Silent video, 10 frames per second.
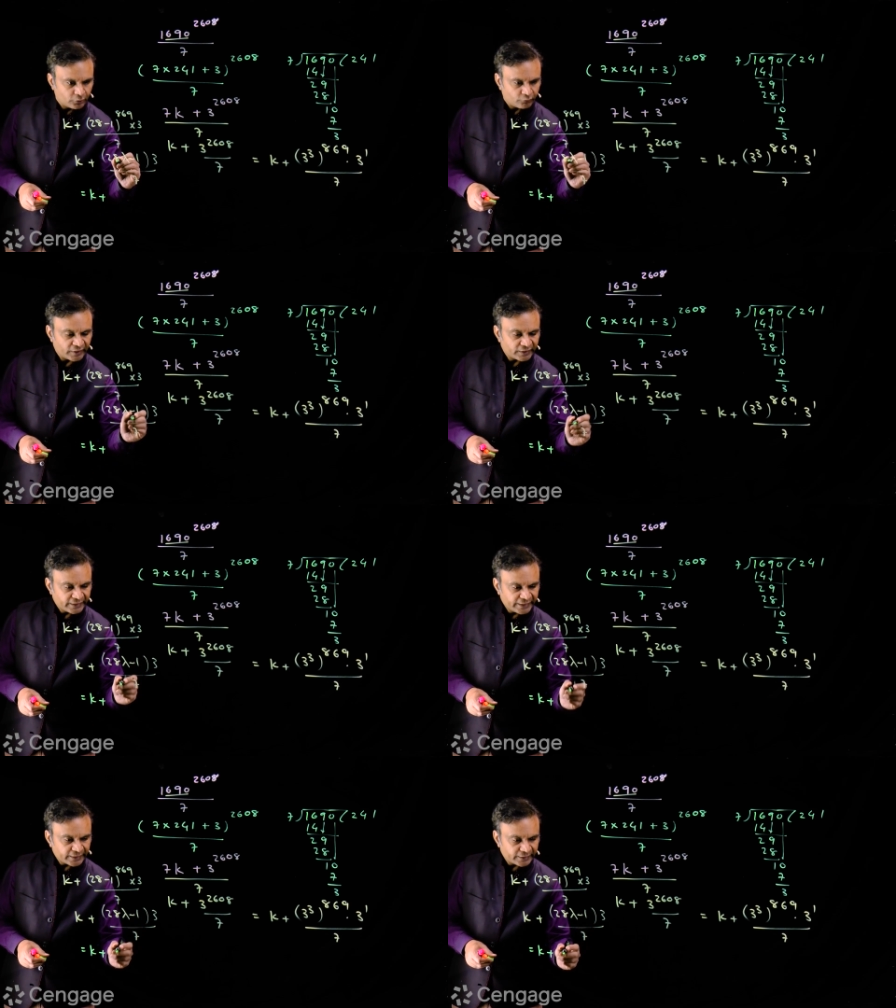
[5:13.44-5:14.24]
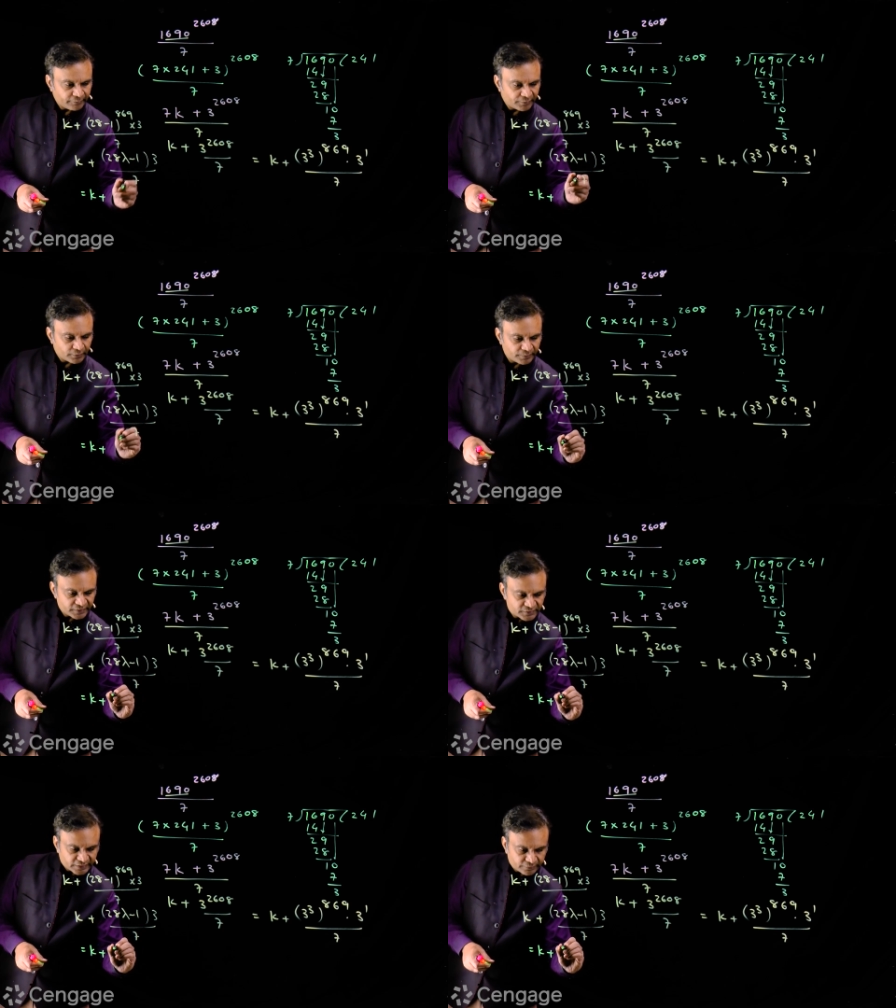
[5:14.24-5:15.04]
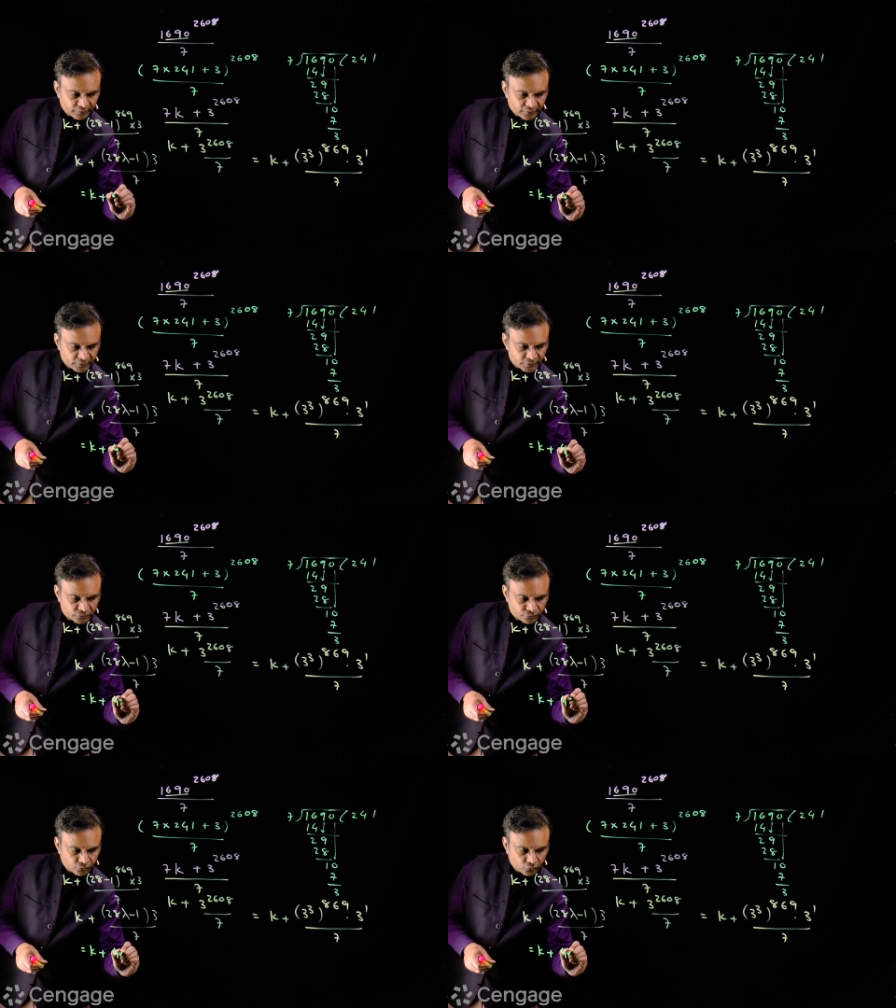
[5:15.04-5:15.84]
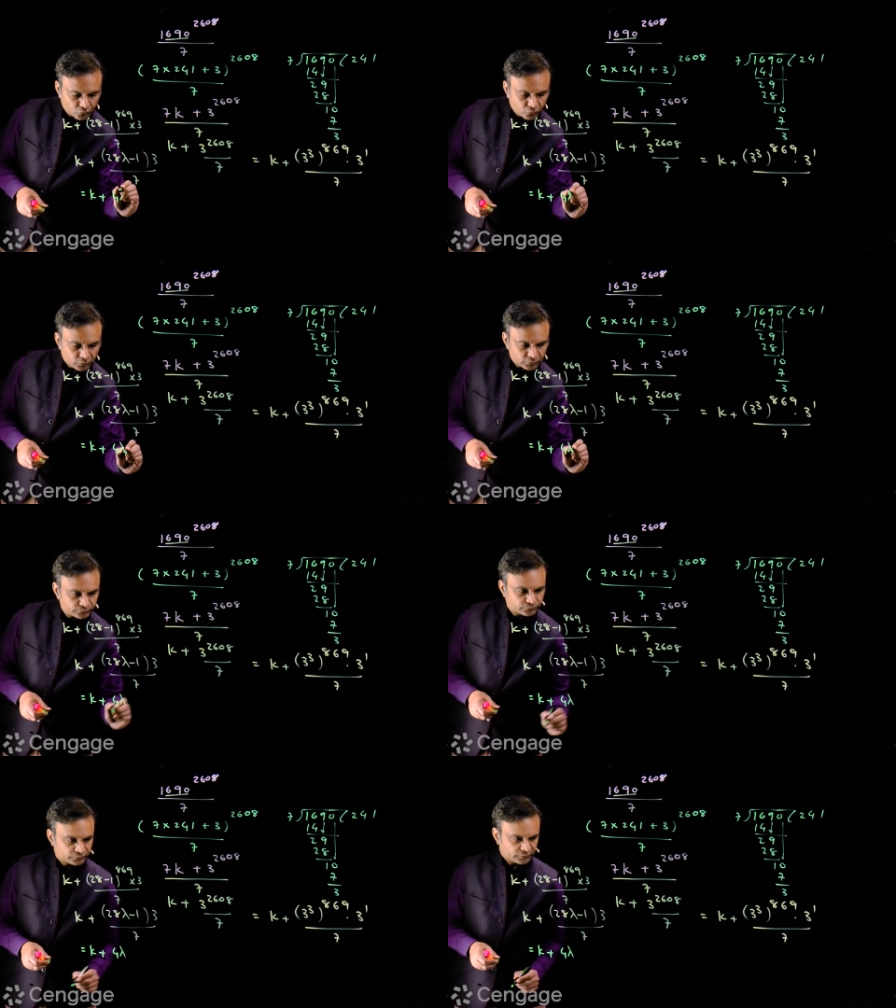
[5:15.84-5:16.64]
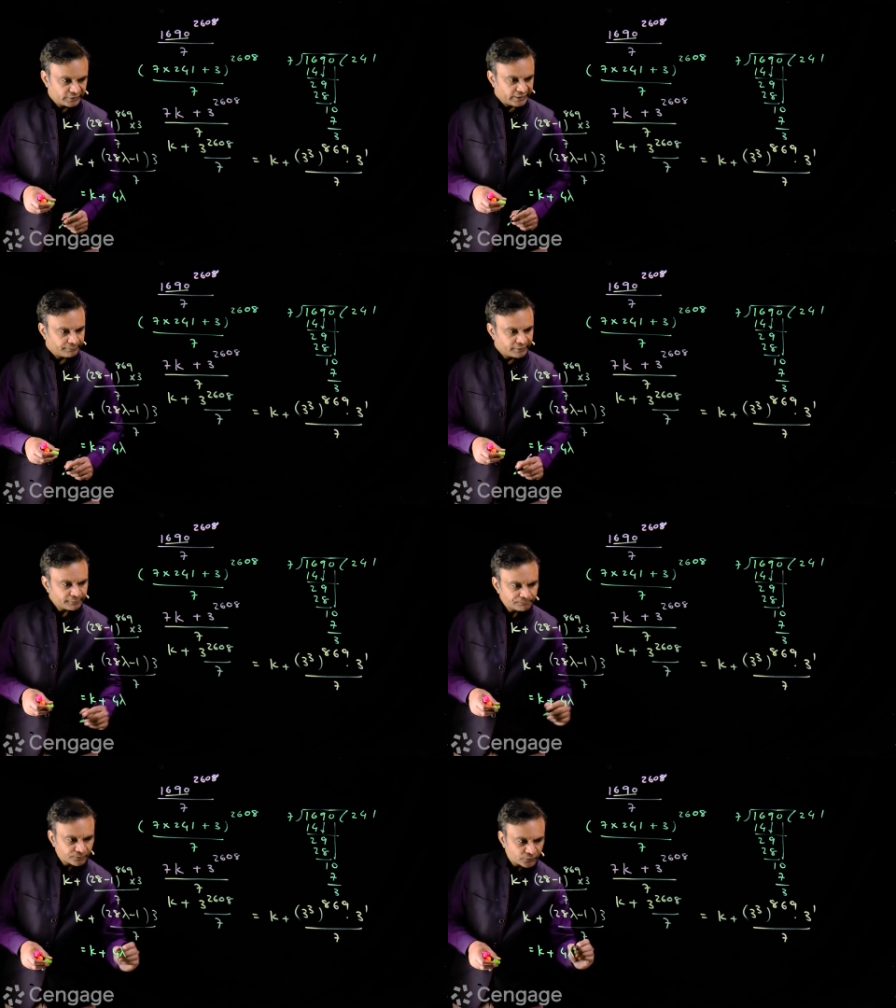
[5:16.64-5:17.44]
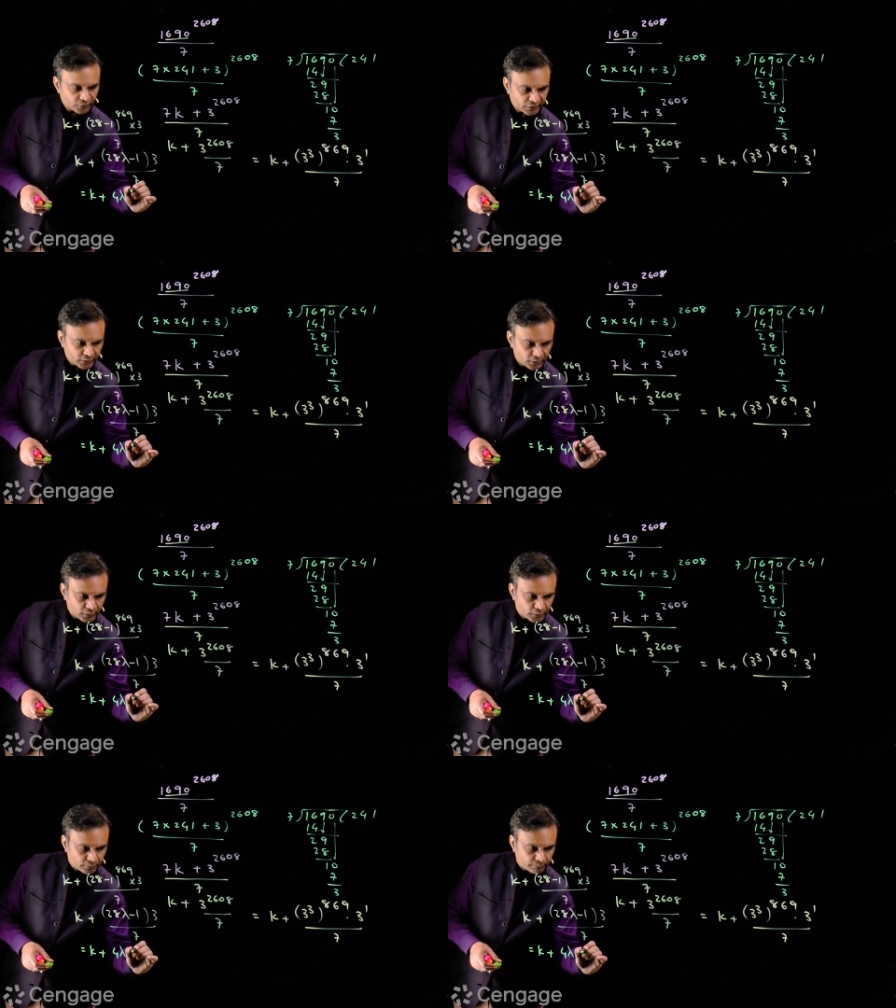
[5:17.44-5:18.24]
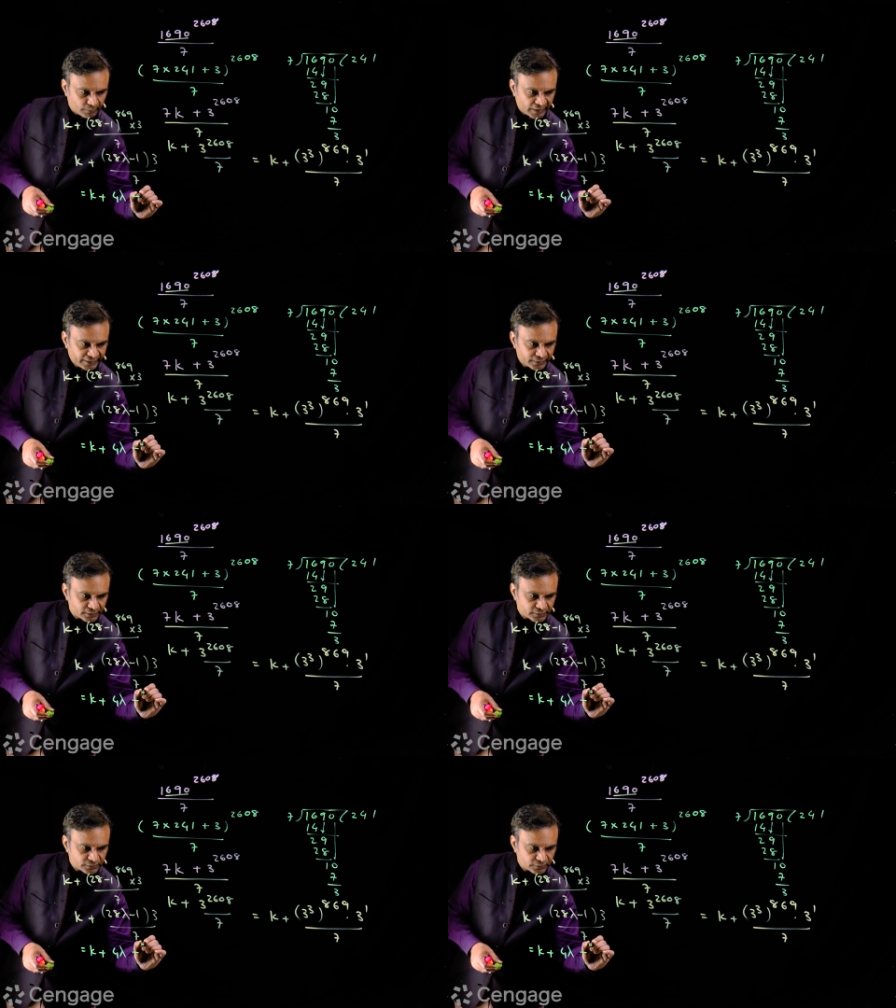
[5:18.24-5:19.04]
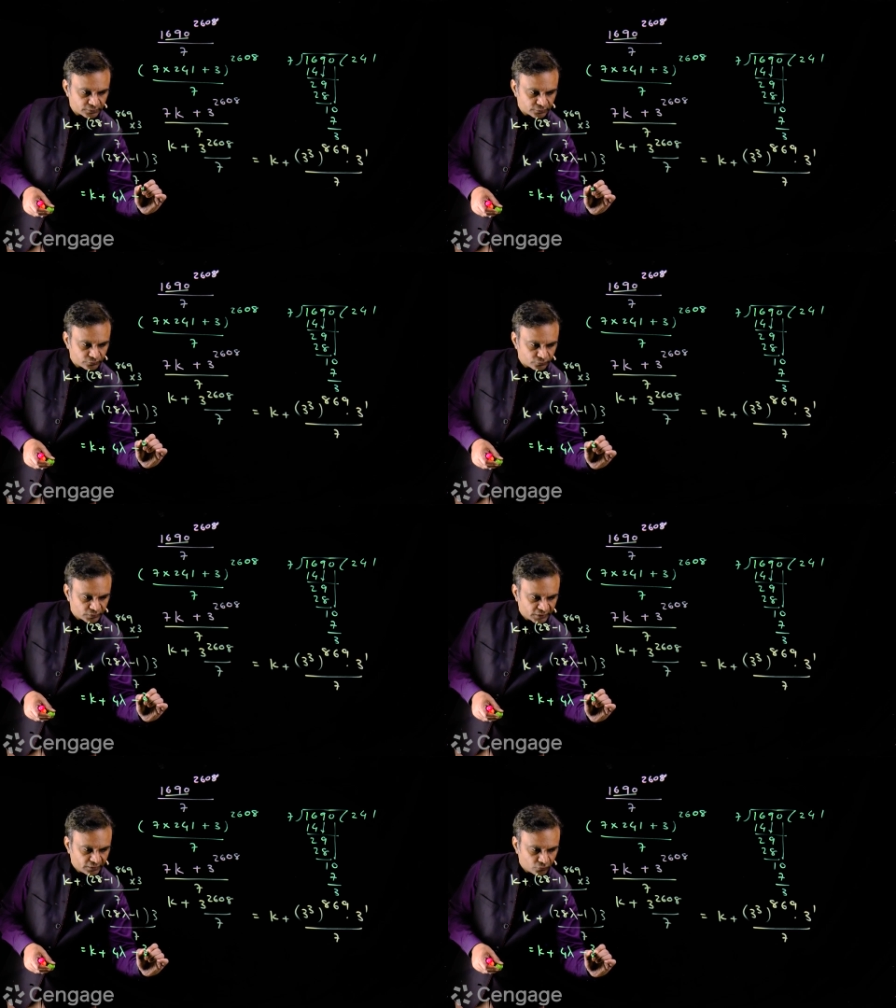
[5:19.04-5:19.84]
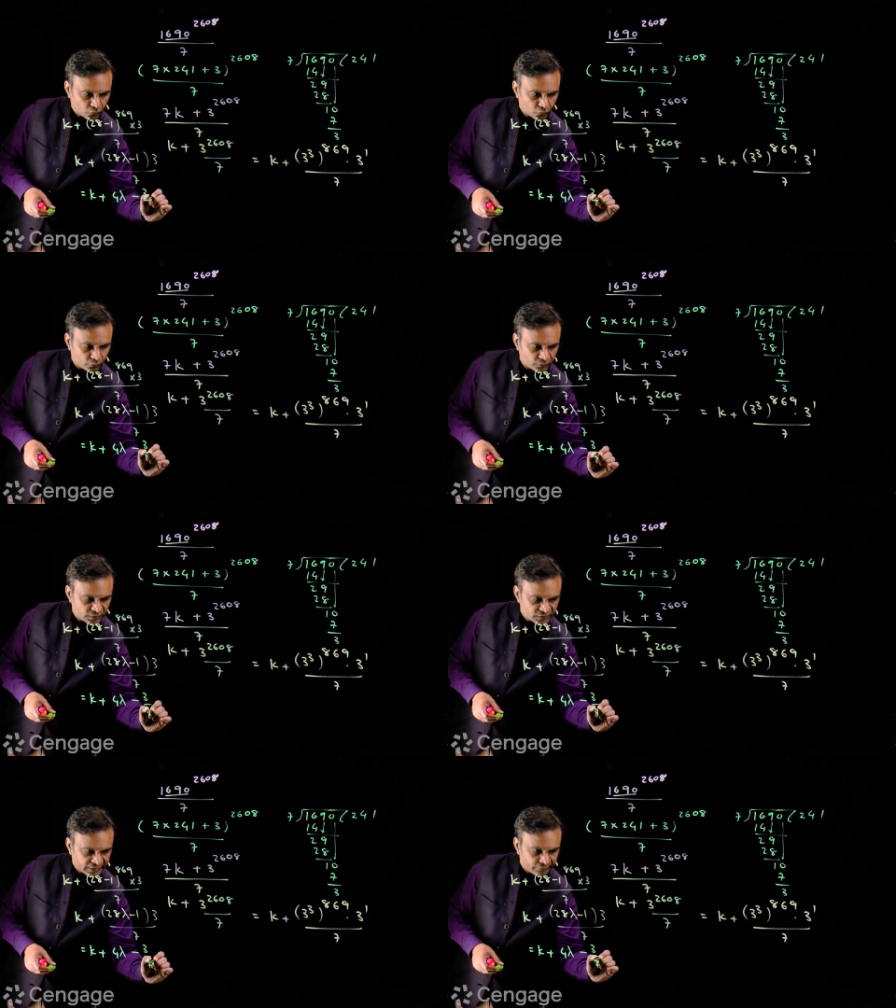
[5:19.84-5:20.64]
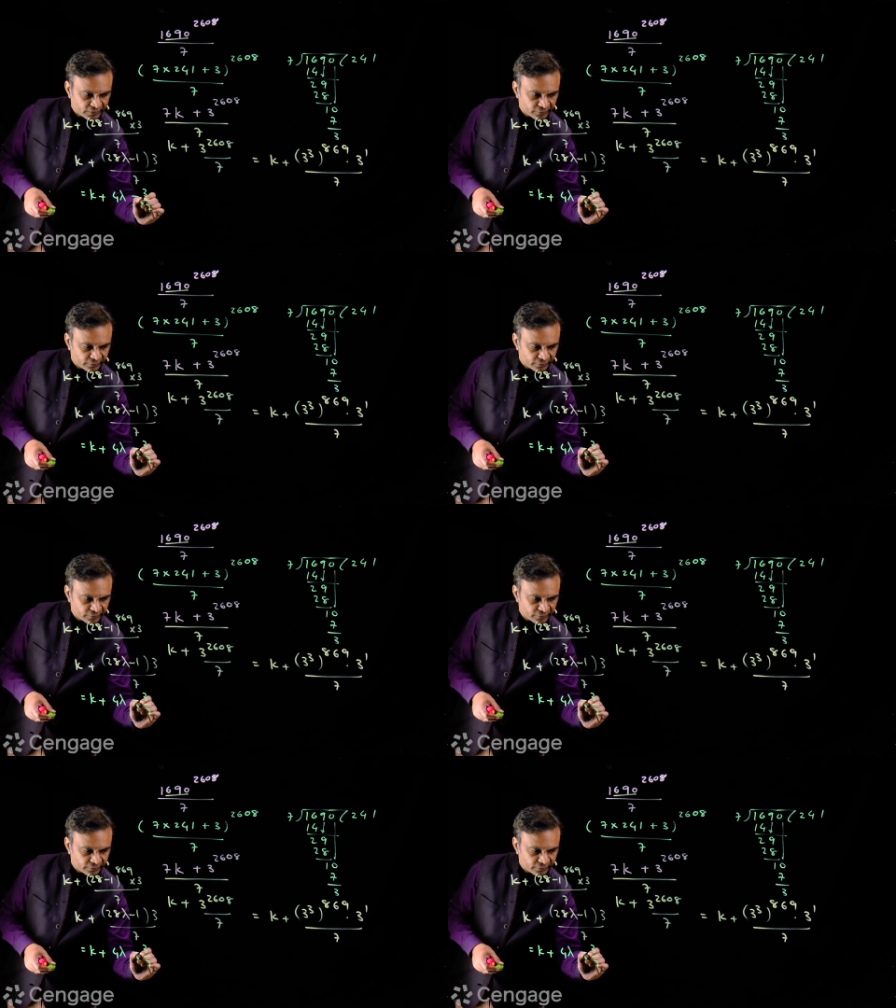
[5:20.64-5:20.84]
28 lambda by 7 is 4 lambda, okay, minus 3 over 7.